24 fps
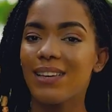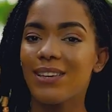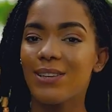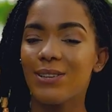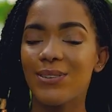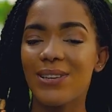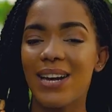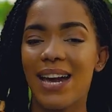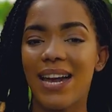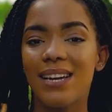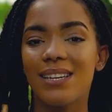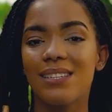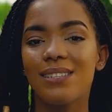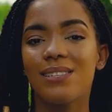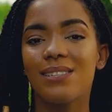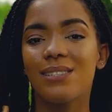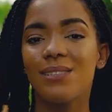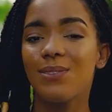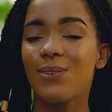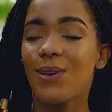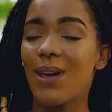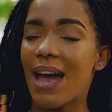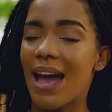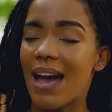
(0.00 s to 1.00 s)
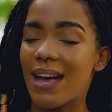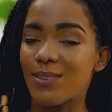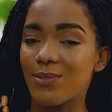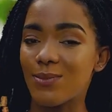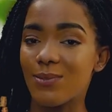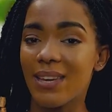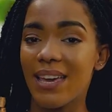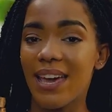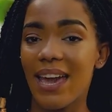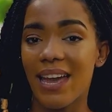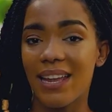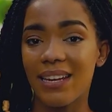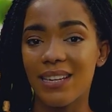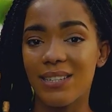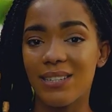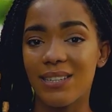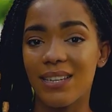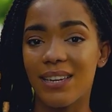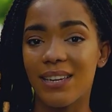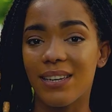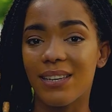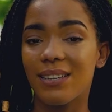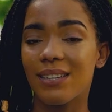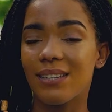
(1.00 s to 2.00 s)
You guys, as we
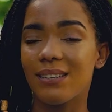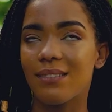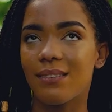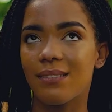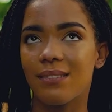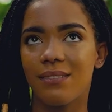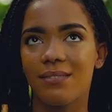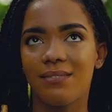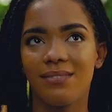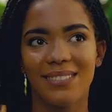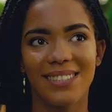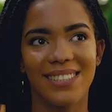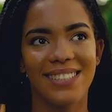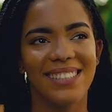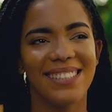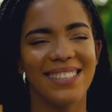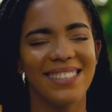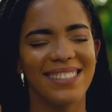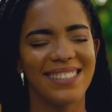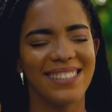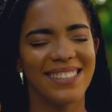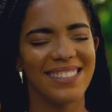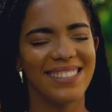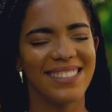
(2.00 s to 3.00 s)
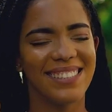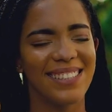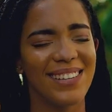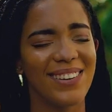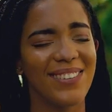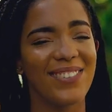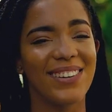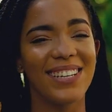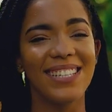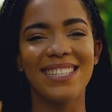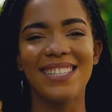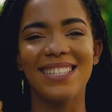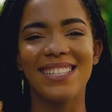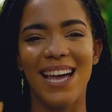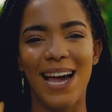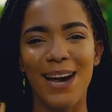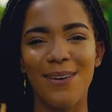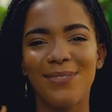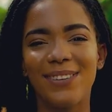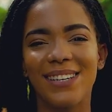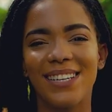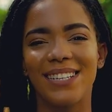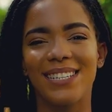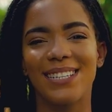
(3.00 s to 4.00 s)
heading, what is
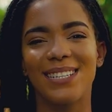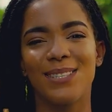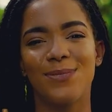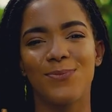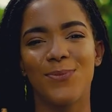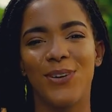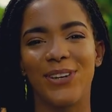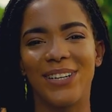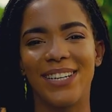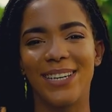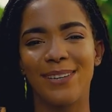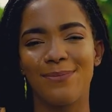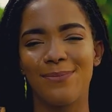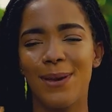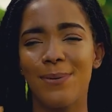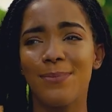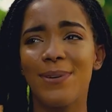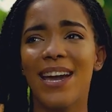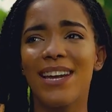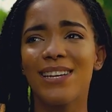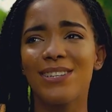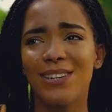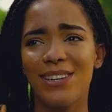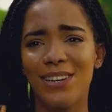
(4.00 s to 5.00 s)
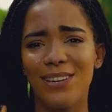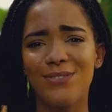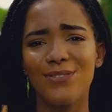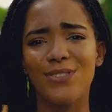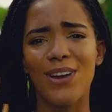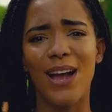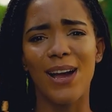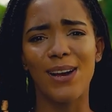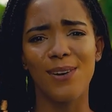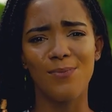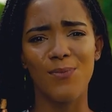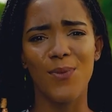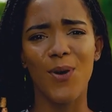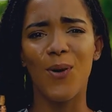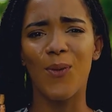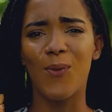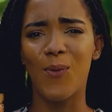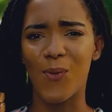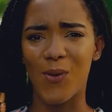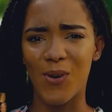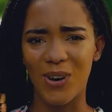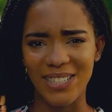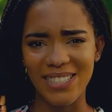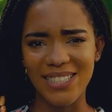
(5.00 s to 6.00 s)
happening this morning? Maybe I should have drank more
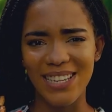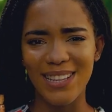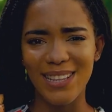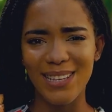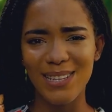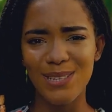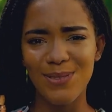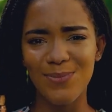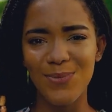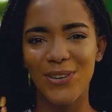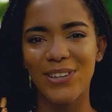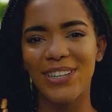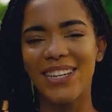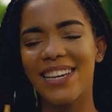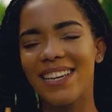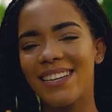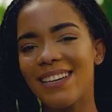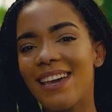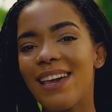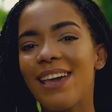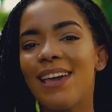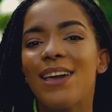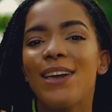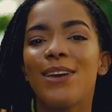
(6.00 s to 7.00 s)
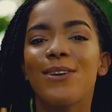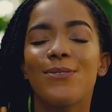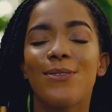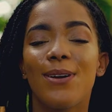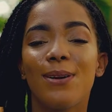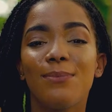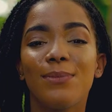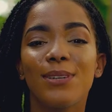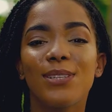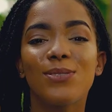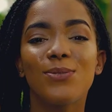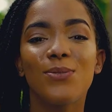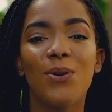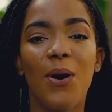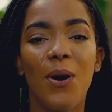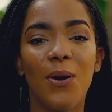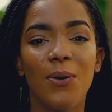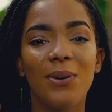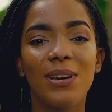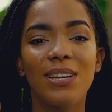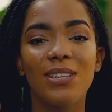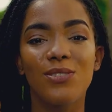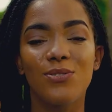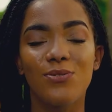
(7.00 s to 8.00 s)
water this morning. Remember to
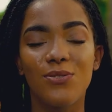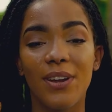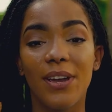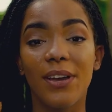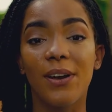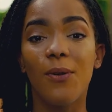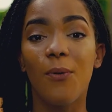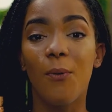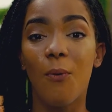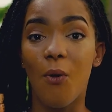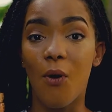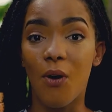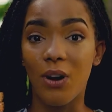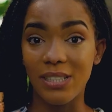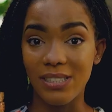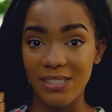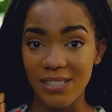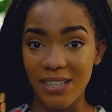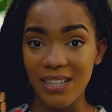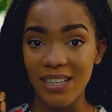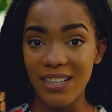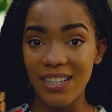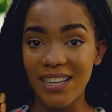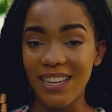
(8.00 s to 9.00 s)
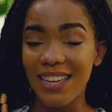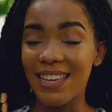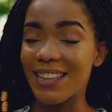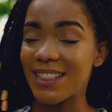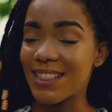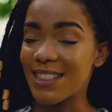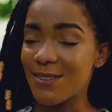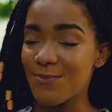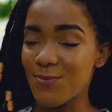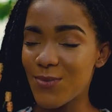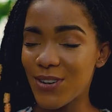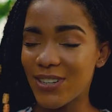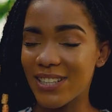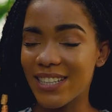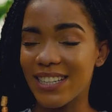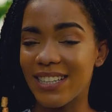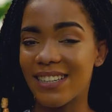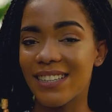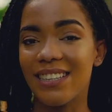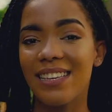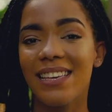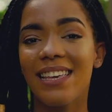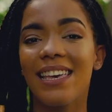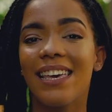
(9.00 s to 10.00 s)
always drink water in the
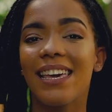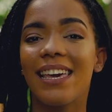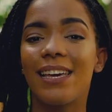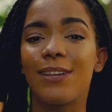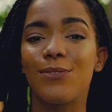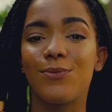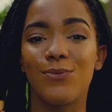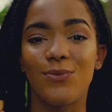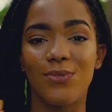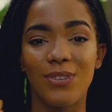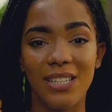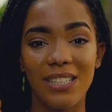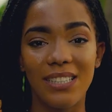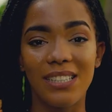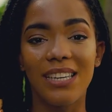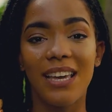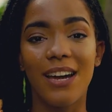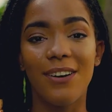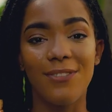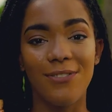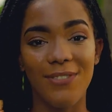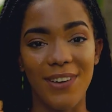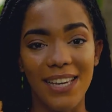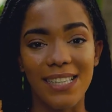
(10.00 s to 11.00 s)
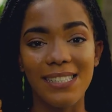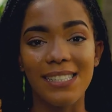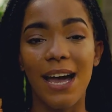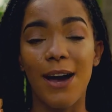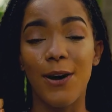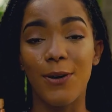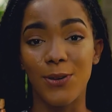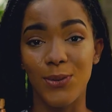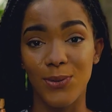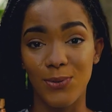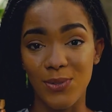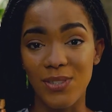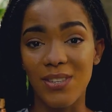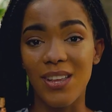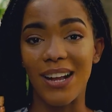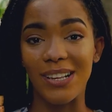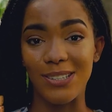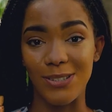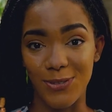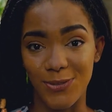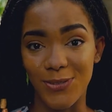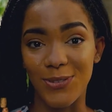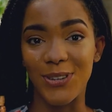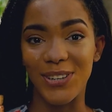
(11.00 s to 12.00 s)
morning. It really affects how you
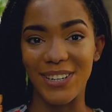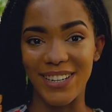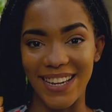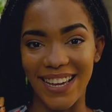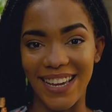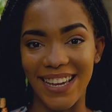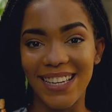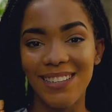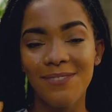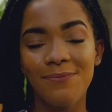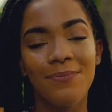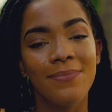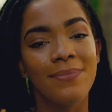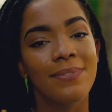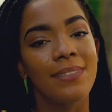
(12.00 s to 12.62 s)
start off your day.